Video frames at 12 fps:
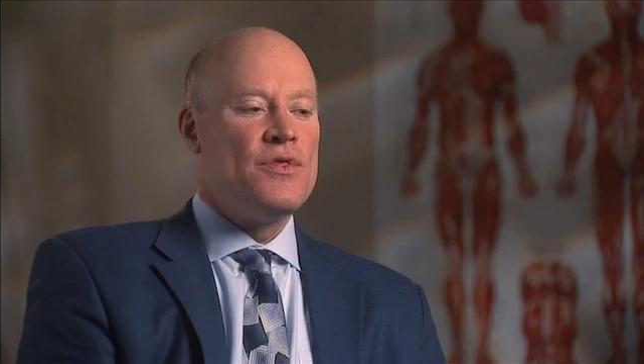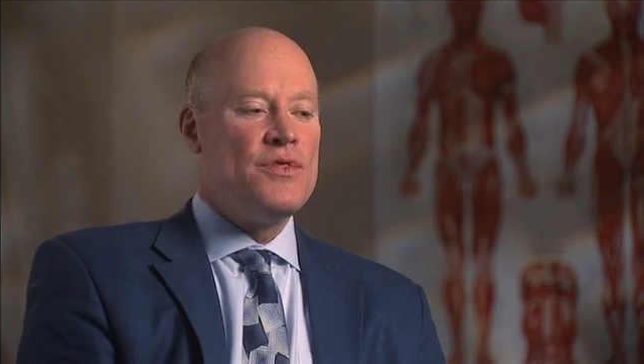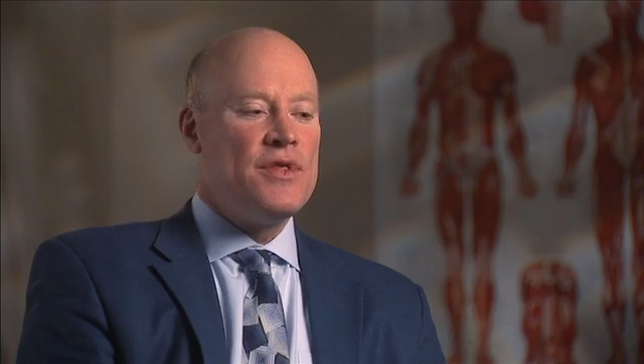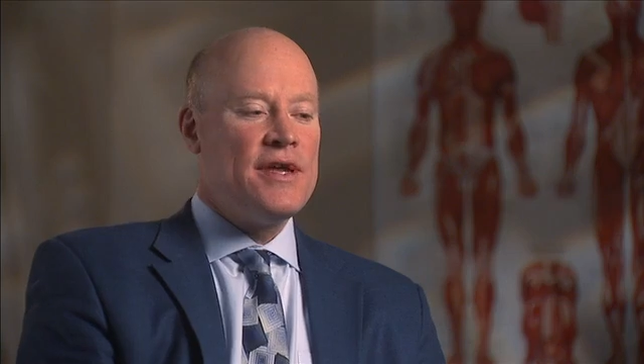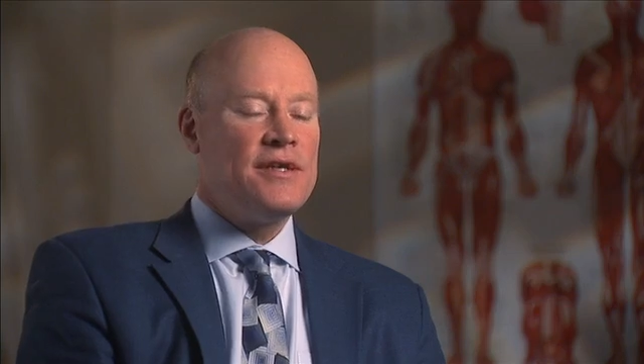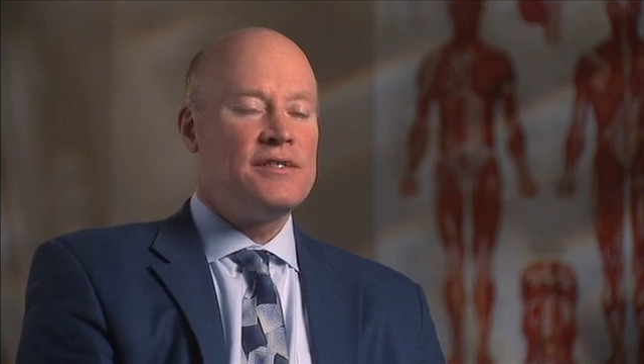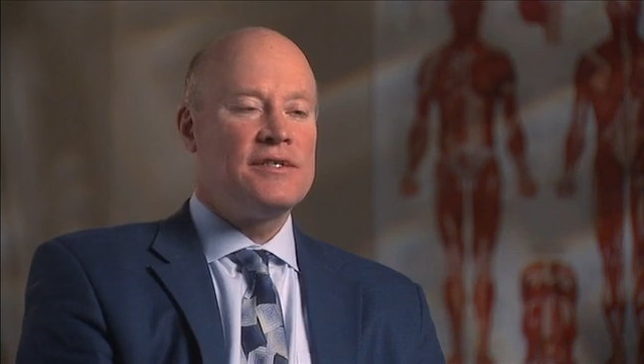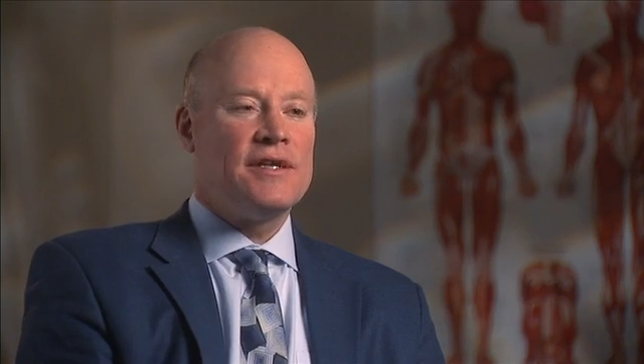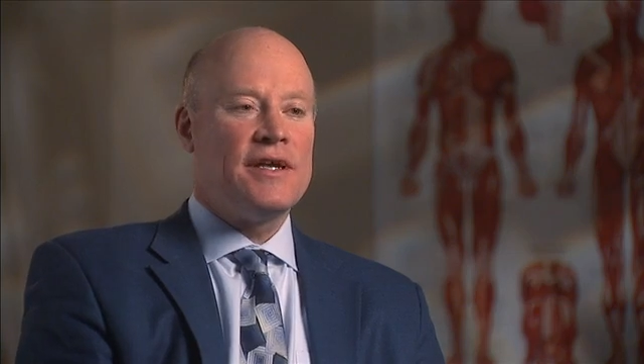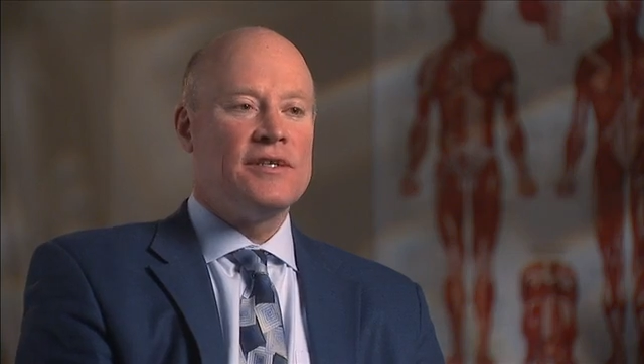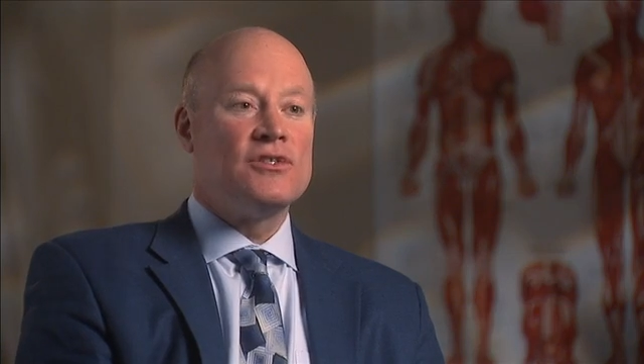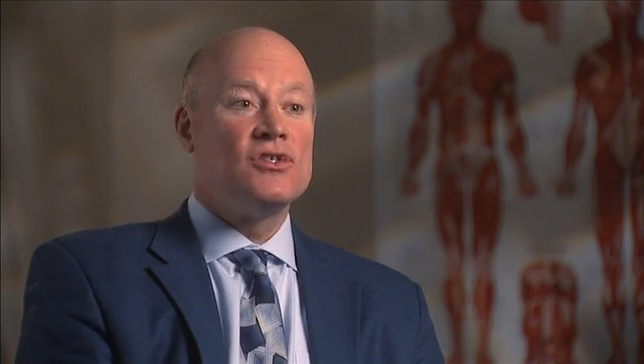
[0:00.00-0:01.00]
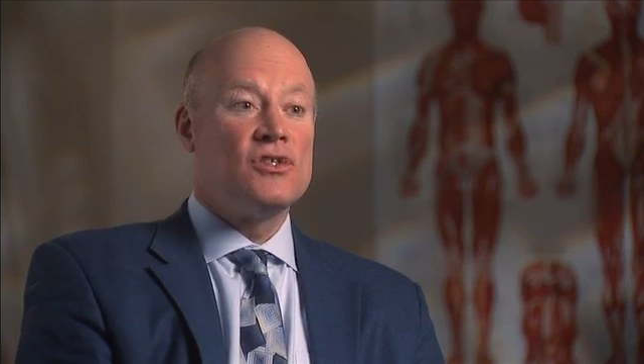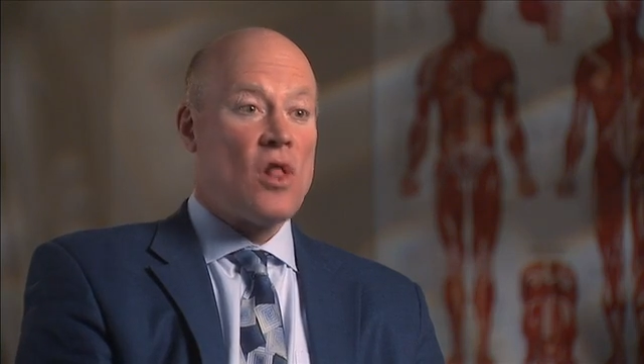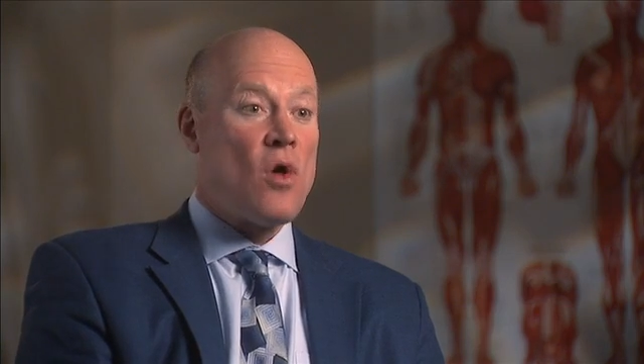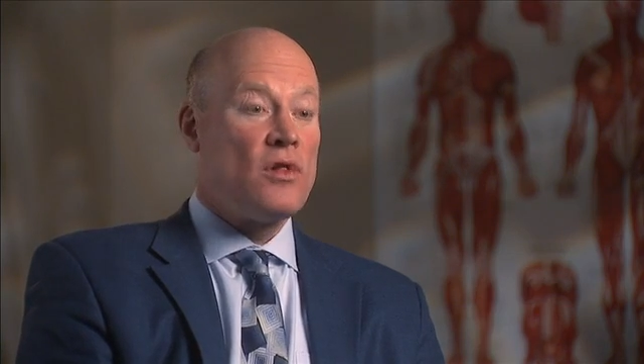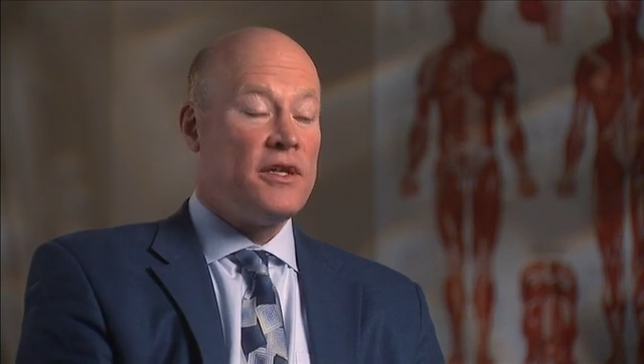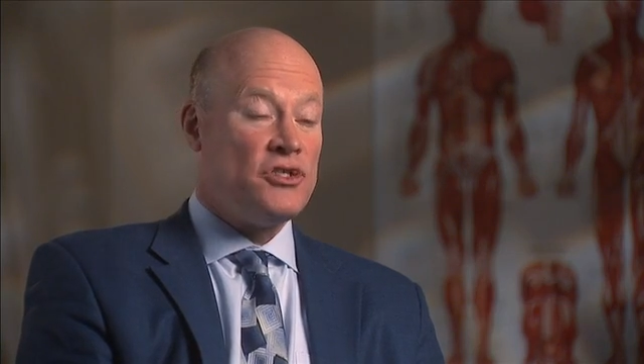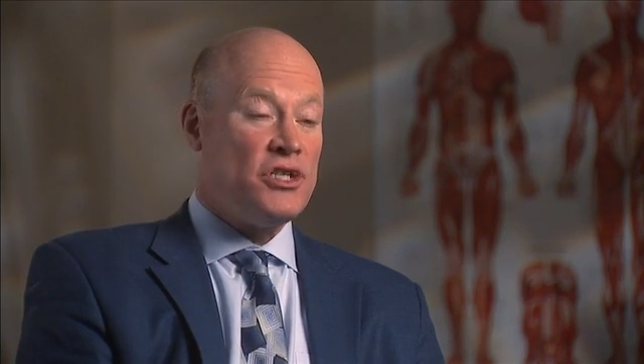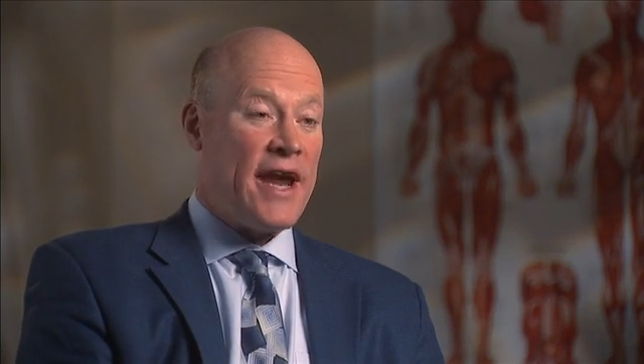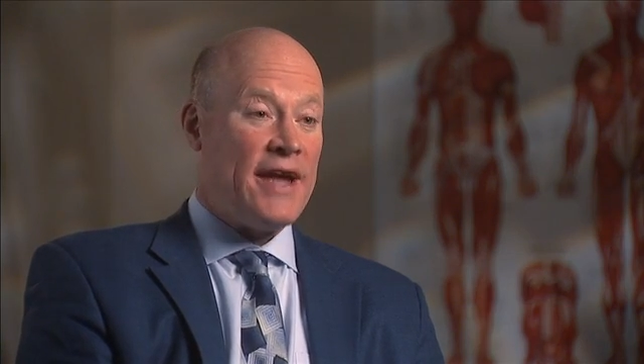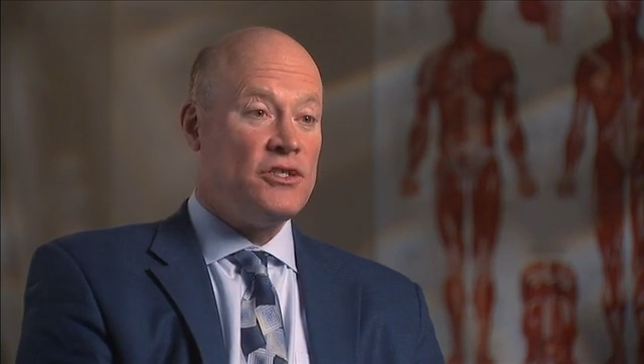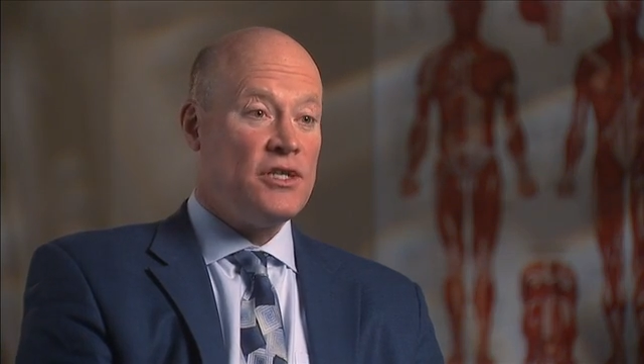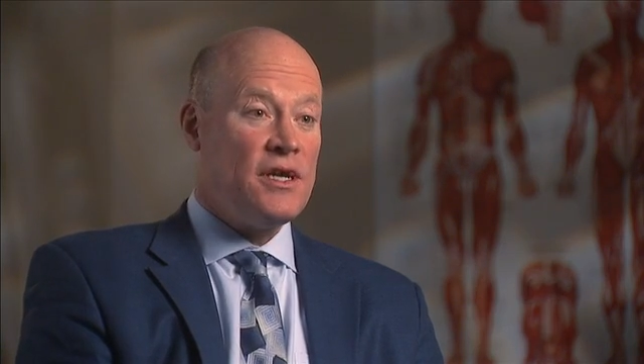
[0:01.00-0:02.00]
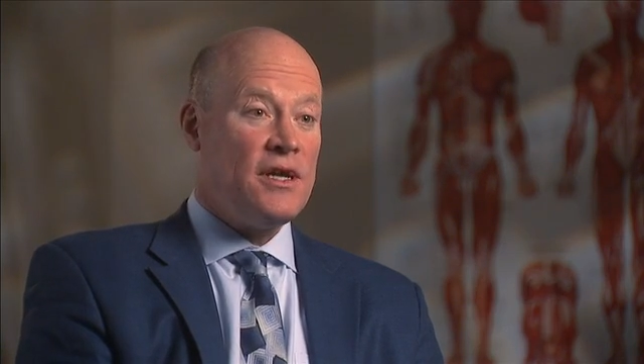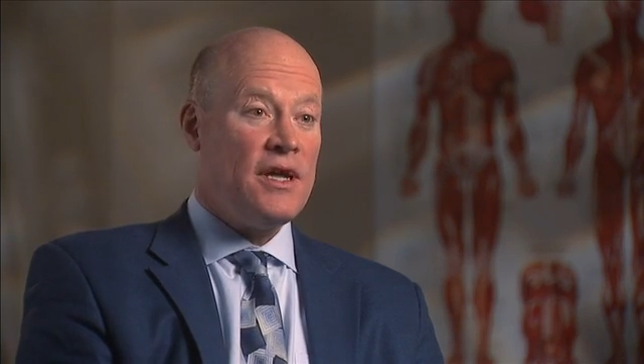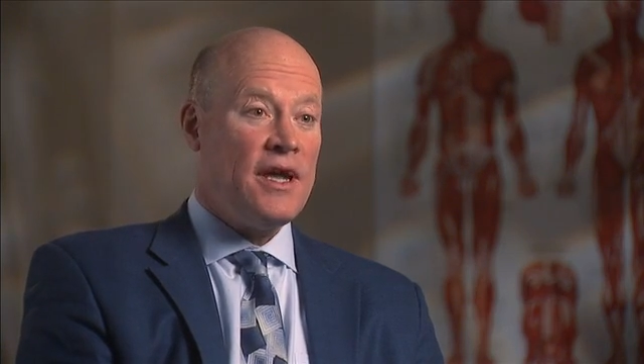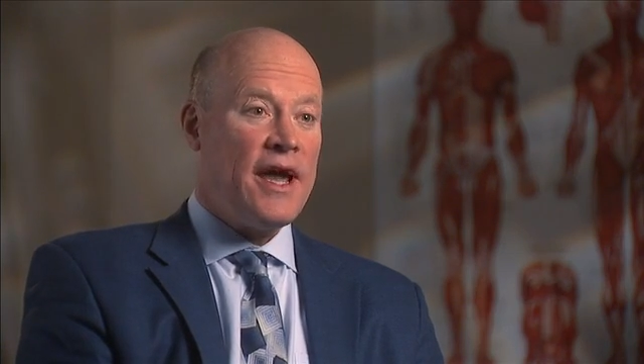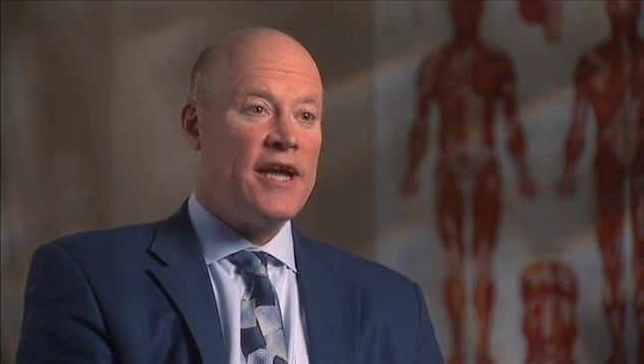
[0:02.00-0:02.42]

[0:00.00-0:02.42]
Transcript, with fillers: This is slowly changing